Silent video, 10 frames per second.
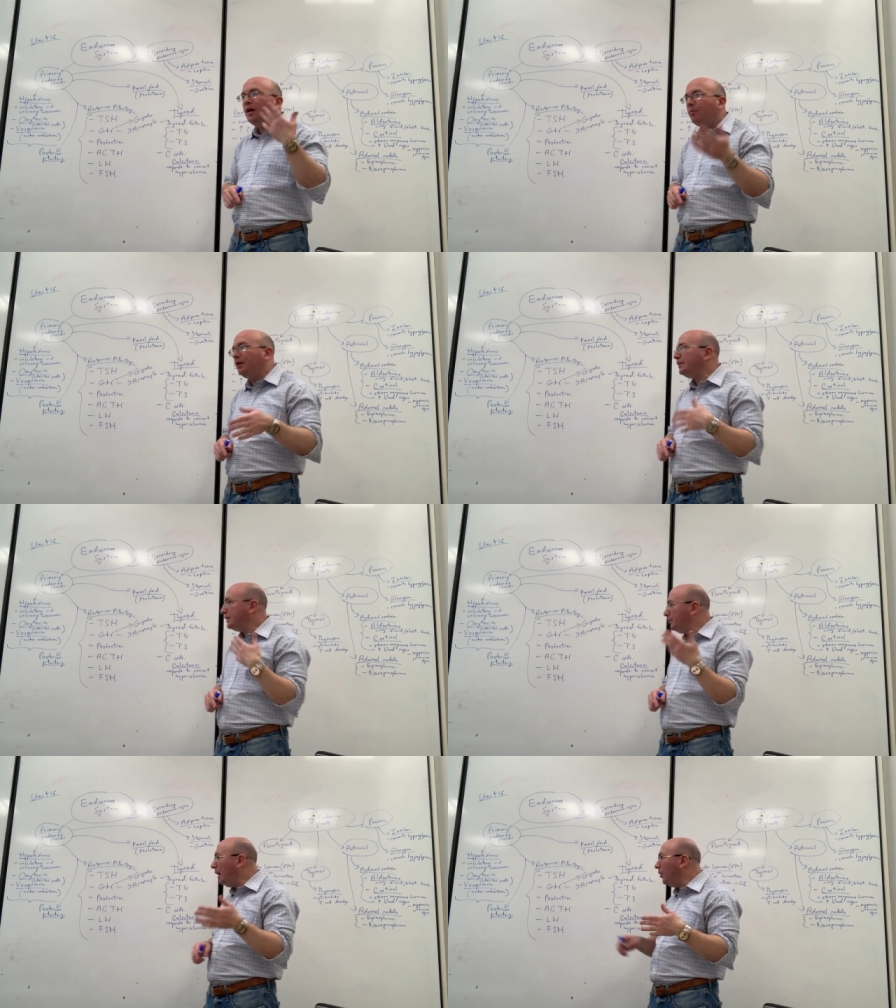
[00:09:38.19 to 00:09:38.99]
but is
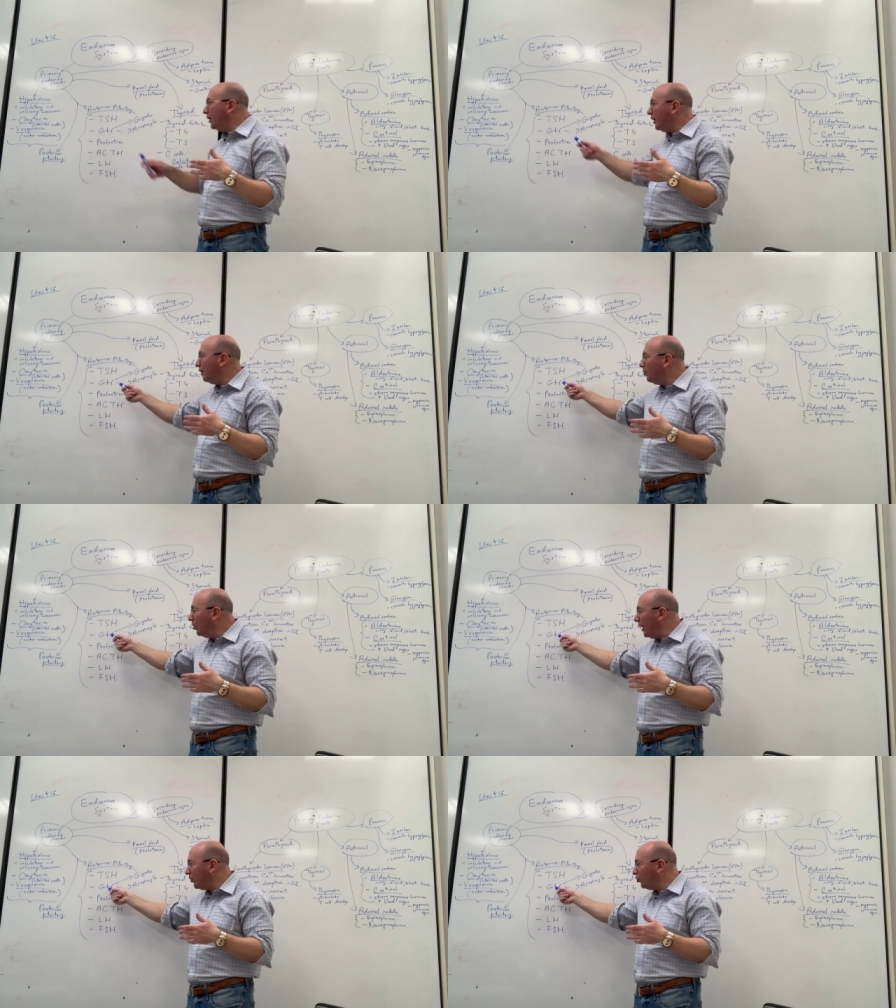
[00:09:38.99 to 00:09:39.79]
somehow getting
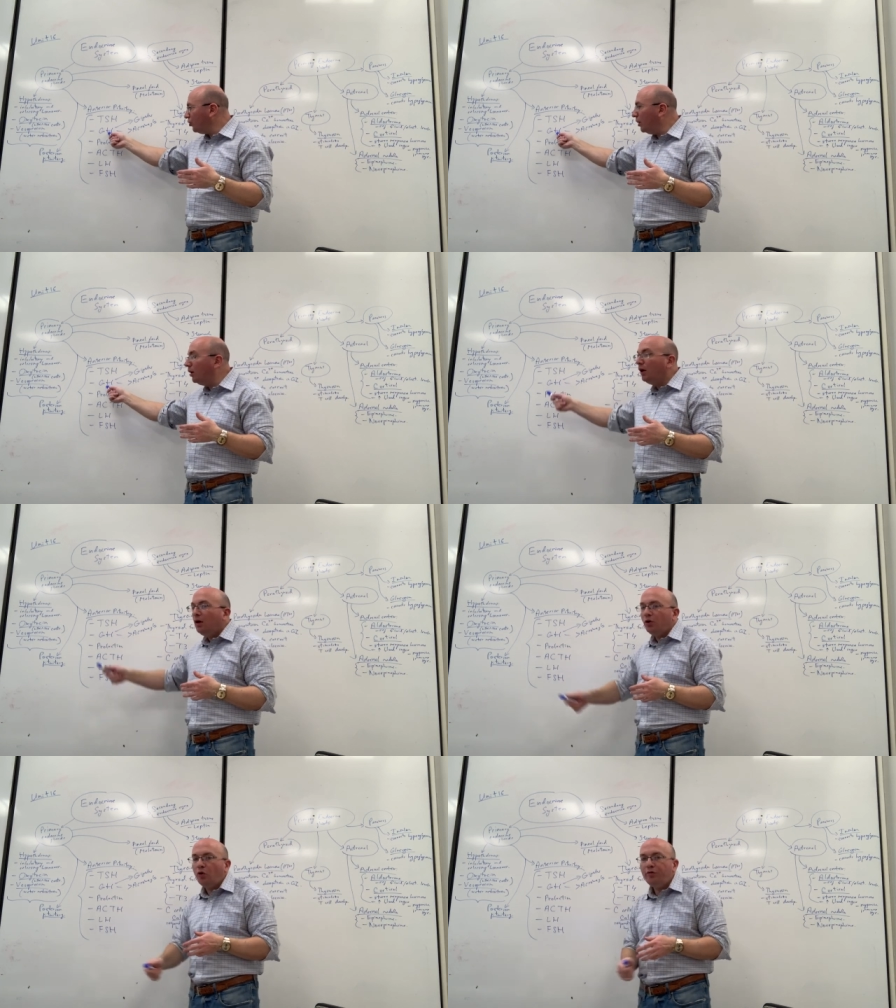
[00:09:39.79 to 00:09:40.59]
extra
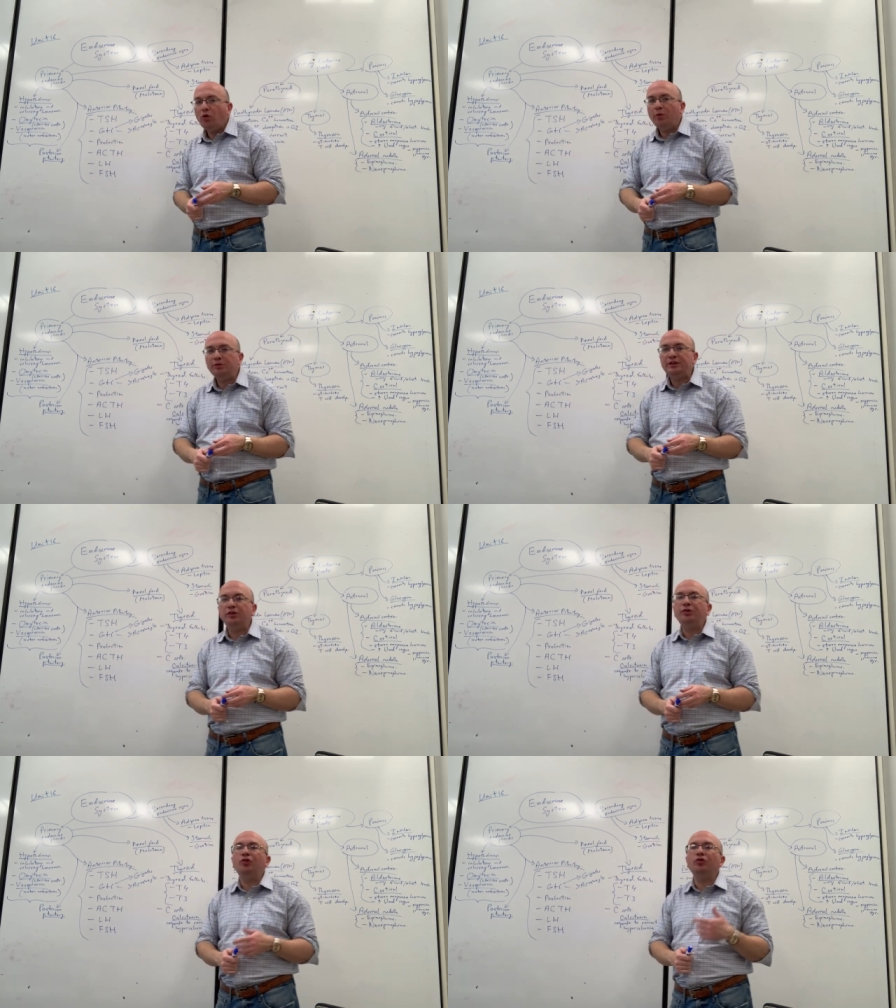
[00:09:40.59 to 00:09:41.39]
growth hormone
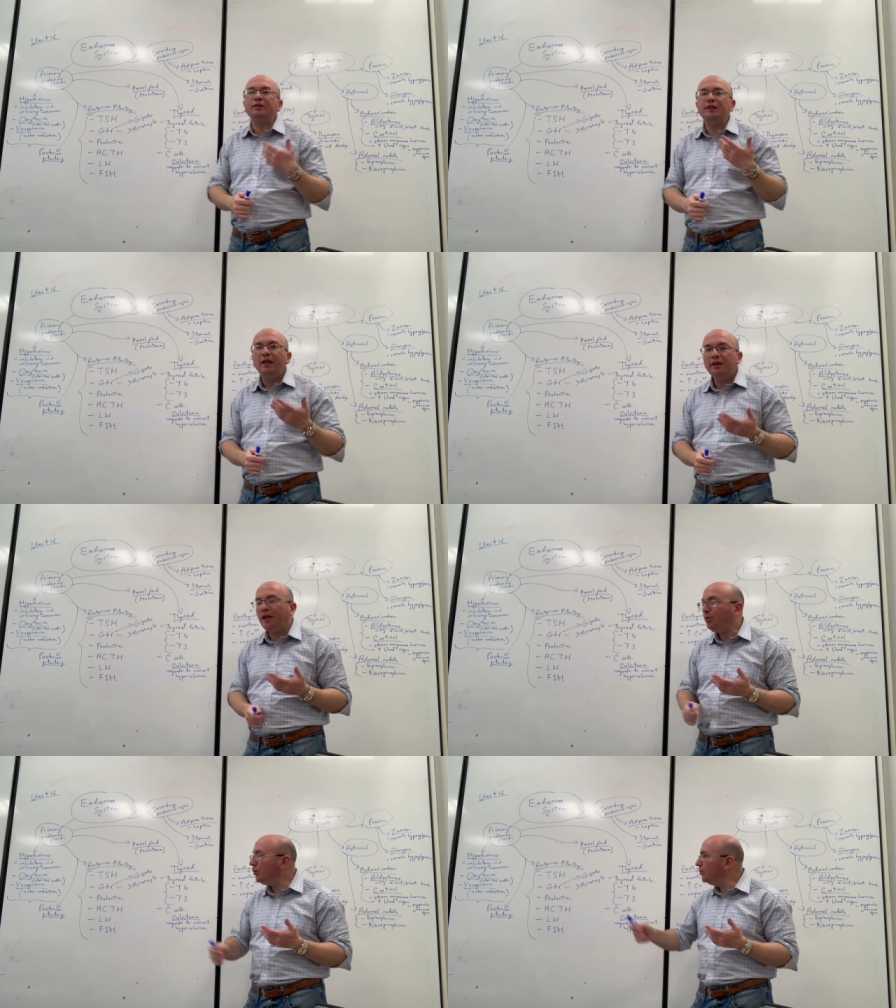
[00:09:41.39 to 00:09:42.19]
secretions,
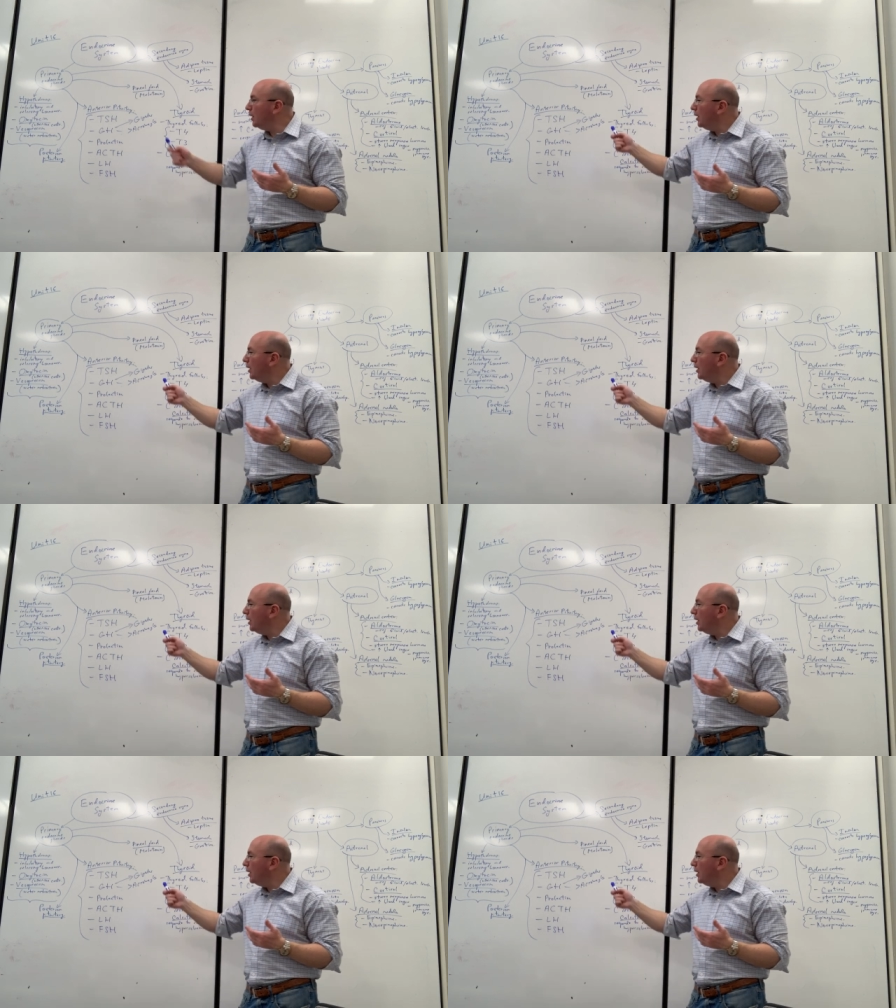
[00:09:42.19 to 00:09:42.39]
they will